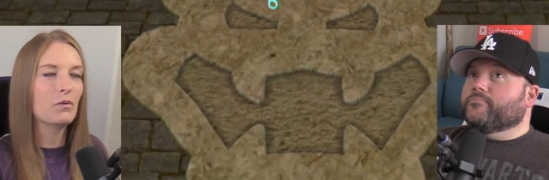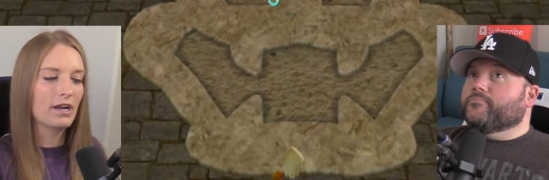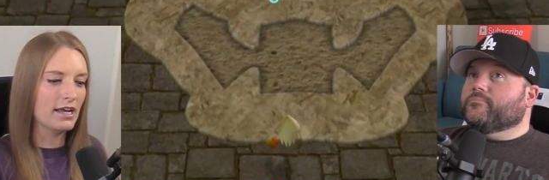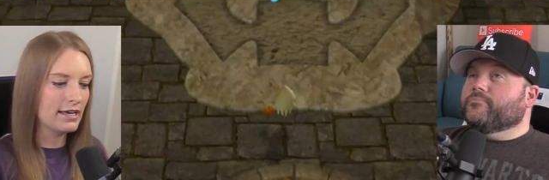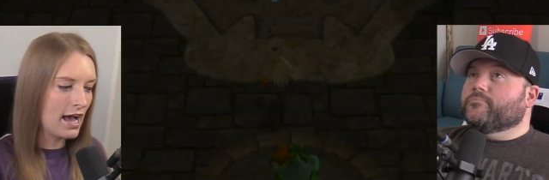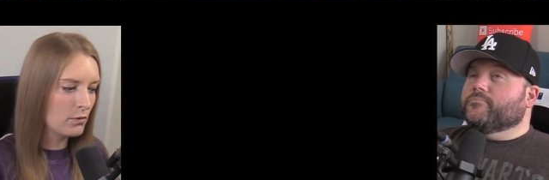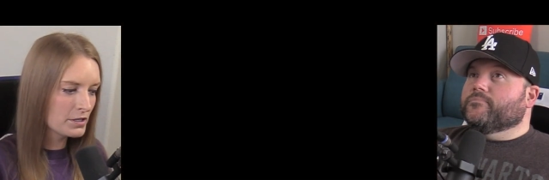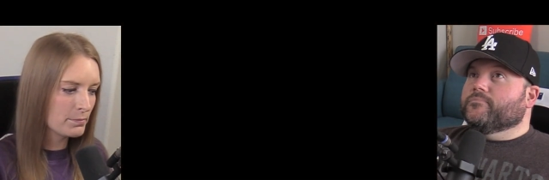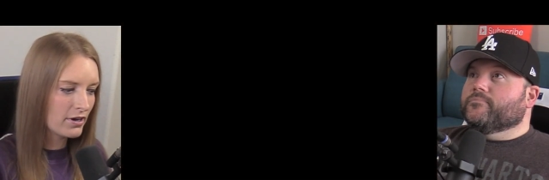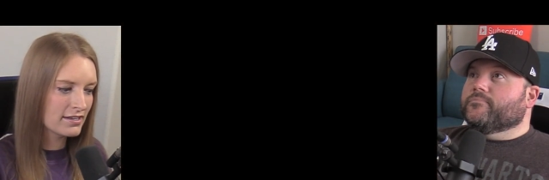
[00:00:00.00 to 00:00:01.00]
Speaker 1: what? How
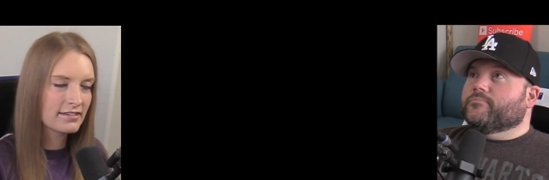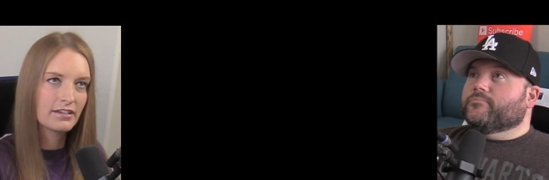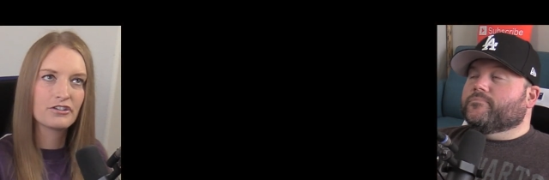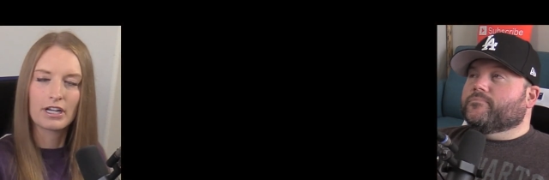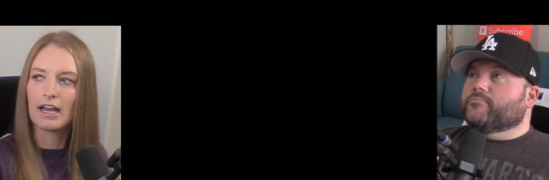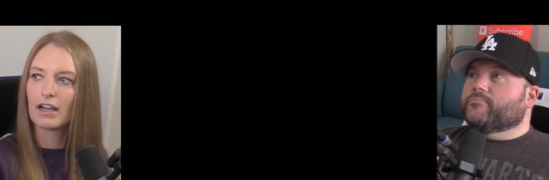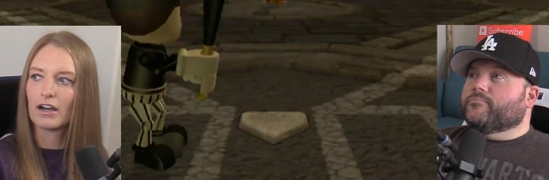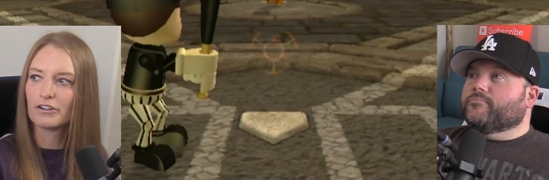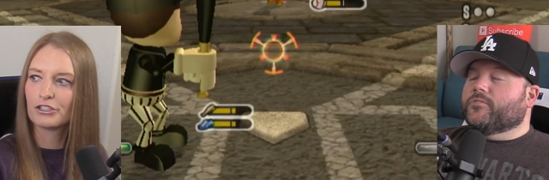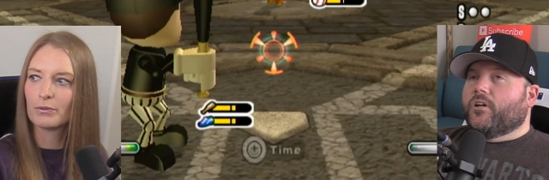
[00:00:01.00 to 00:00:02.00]
was Boston and
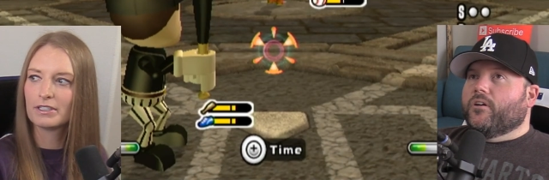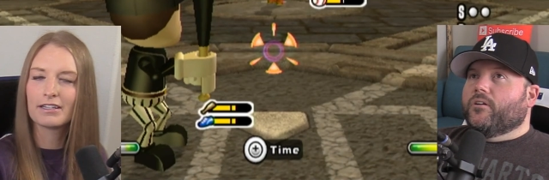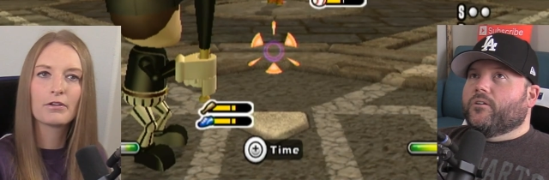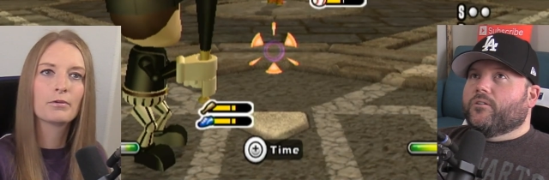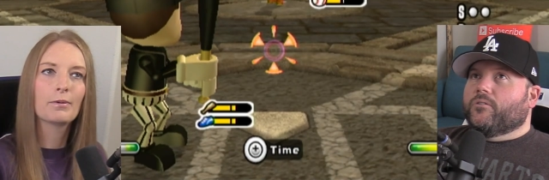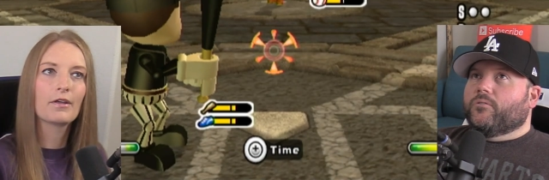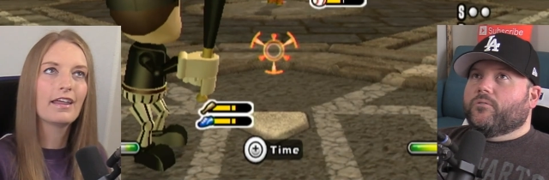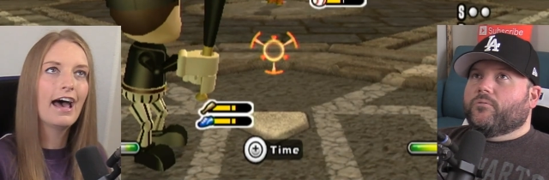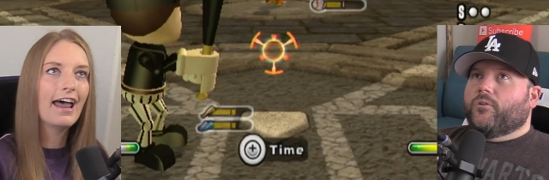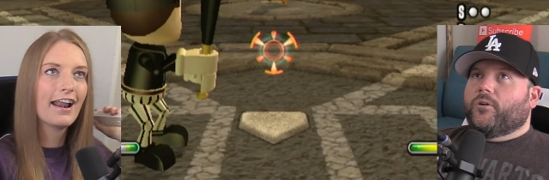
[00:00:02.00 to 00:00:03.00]
Chicago? Should we tell them about
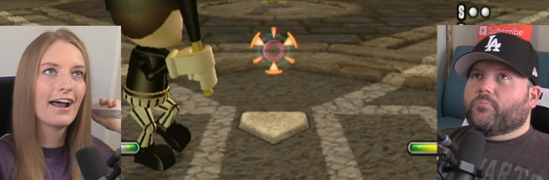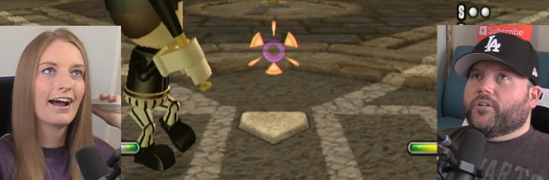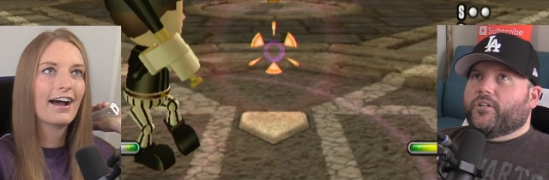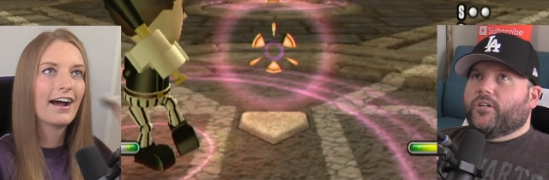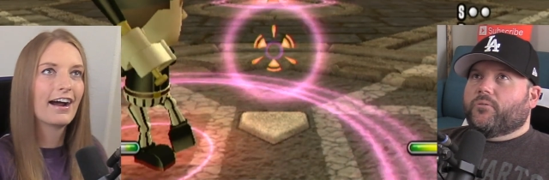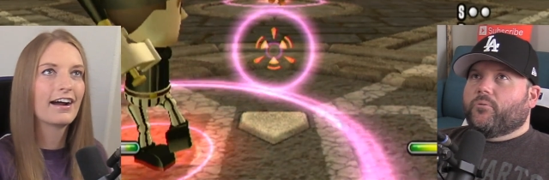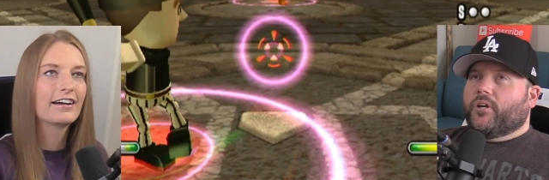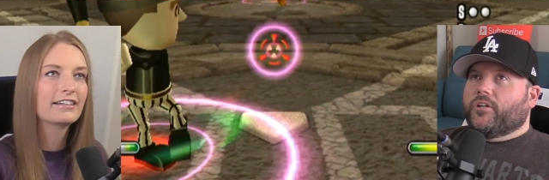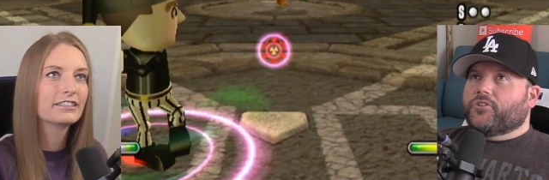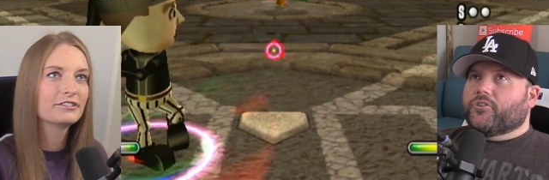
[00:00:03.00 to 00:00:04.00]
that?
Speaker 2: Well, pretty good. We went
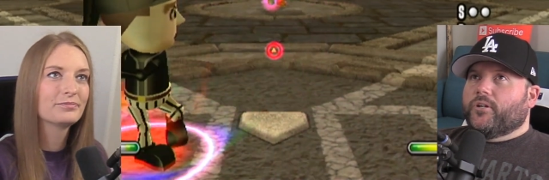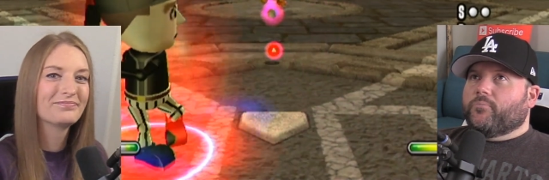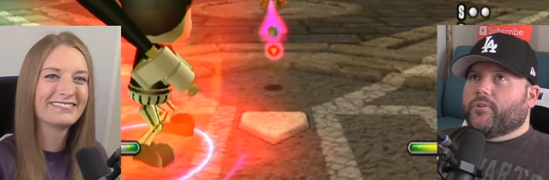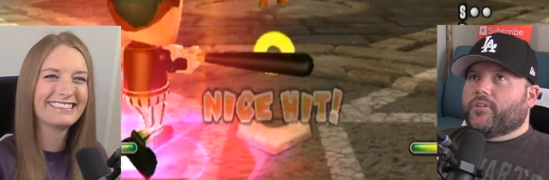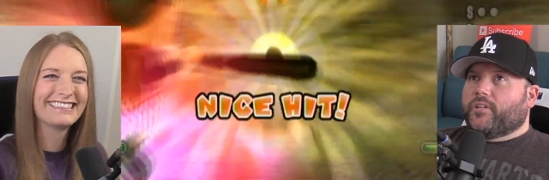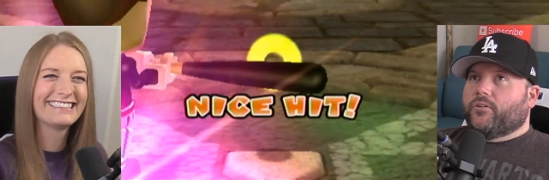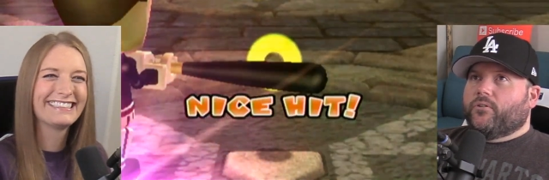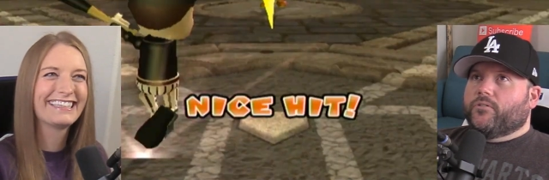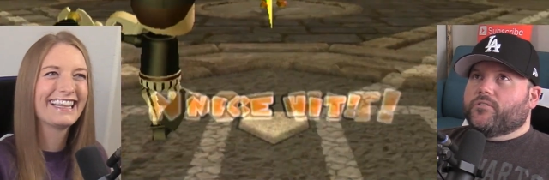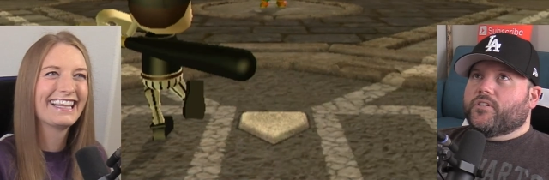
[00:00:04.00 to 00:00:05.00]
on a trip with the
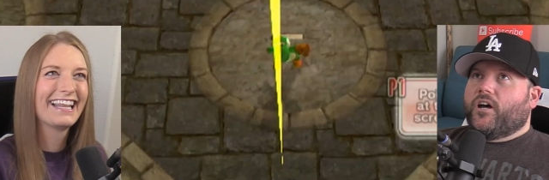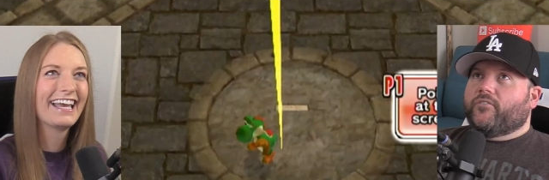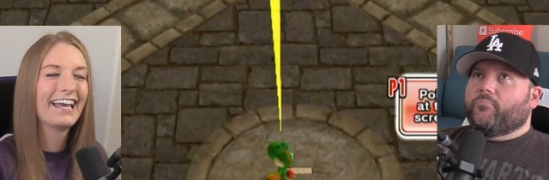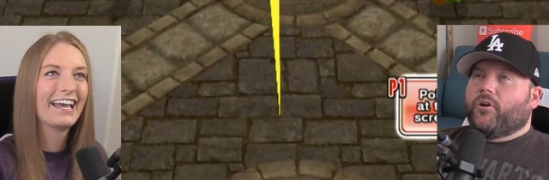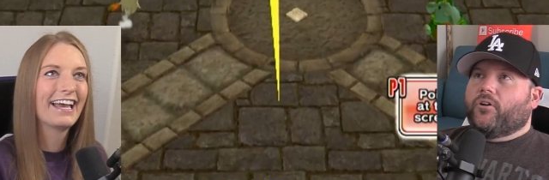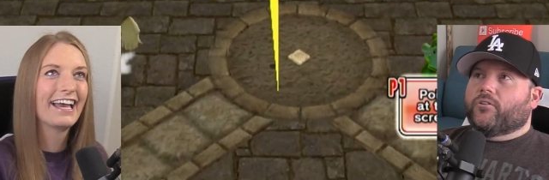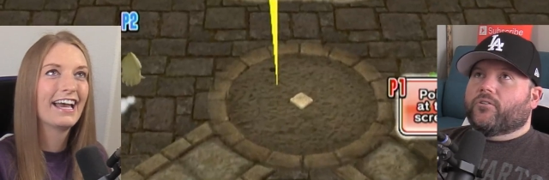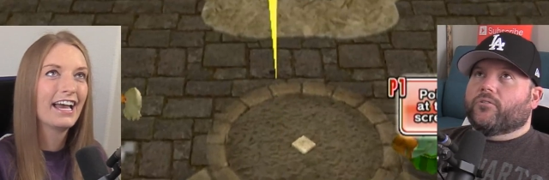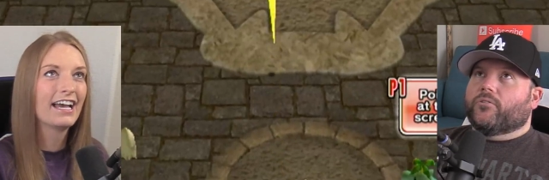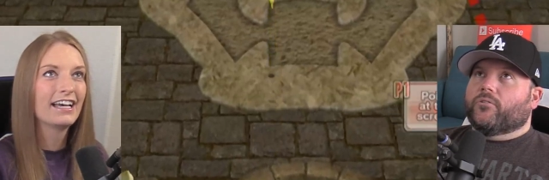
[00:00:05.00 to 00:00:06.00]
old softball
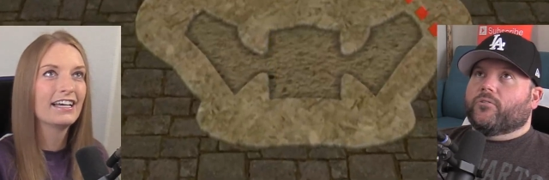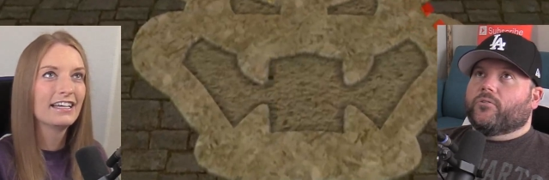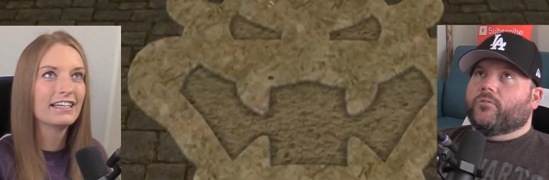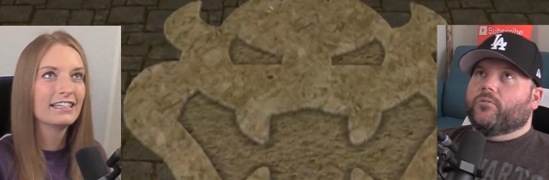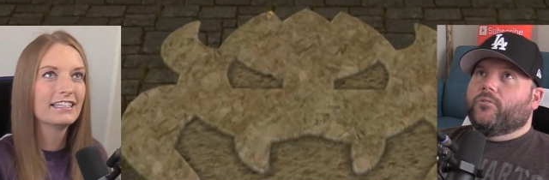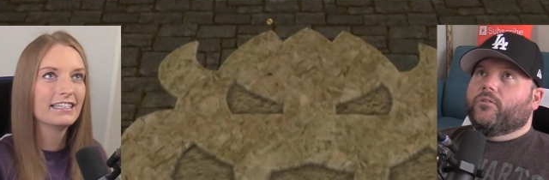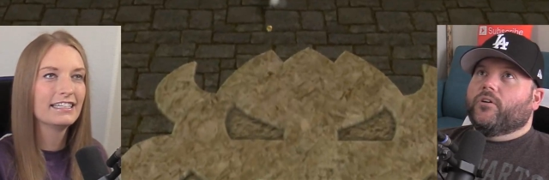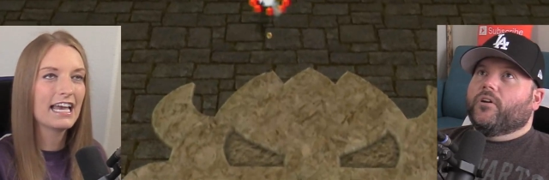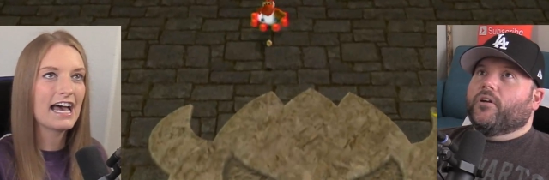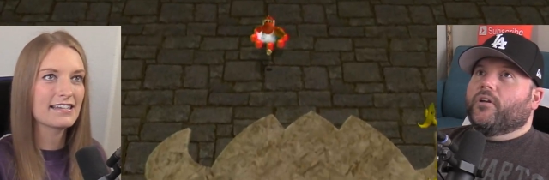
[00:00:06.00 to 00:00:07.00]
crew.
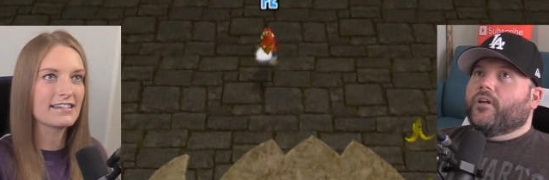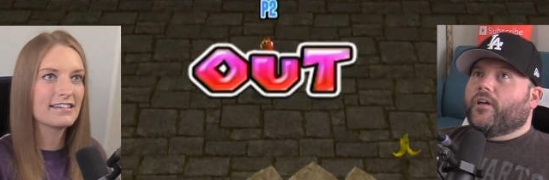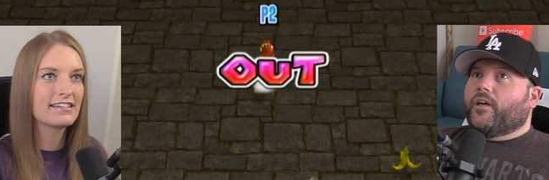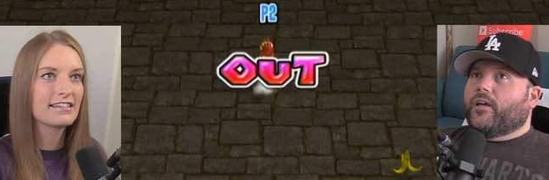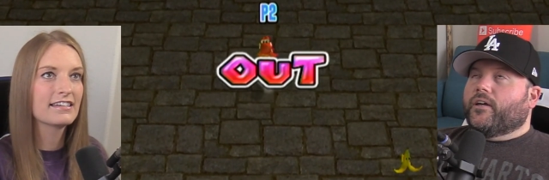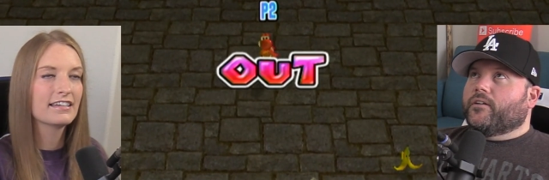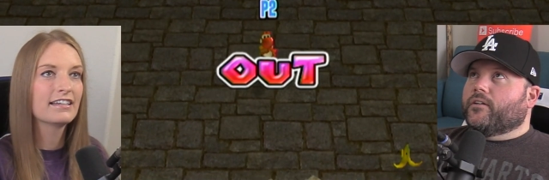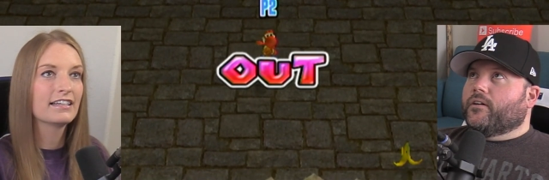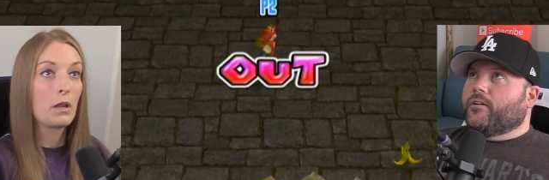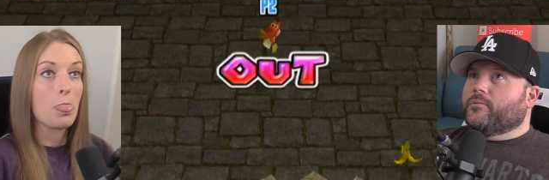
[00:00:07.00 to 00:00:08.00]
Yes. And
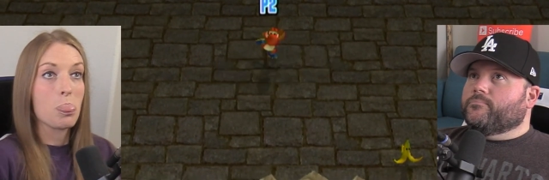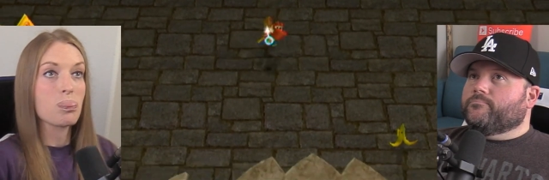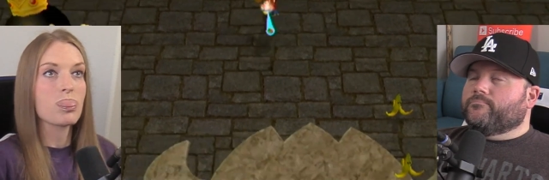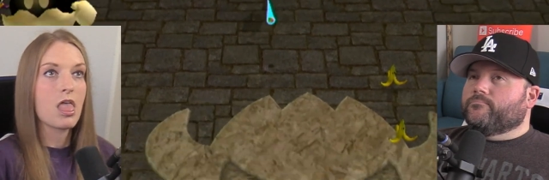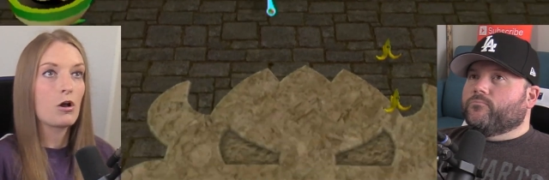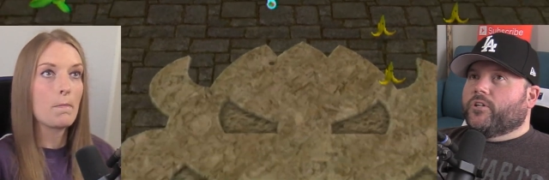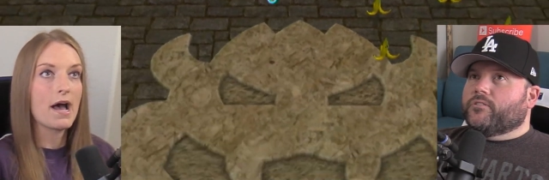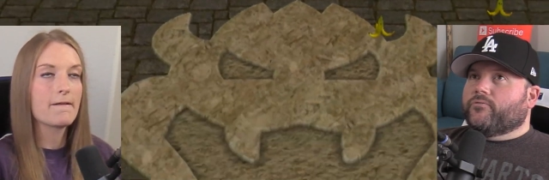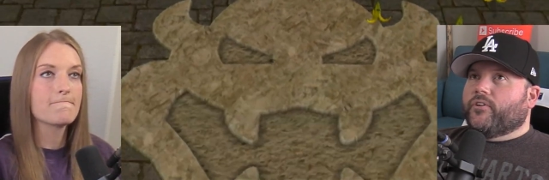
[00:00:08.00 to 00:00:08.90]
um, went to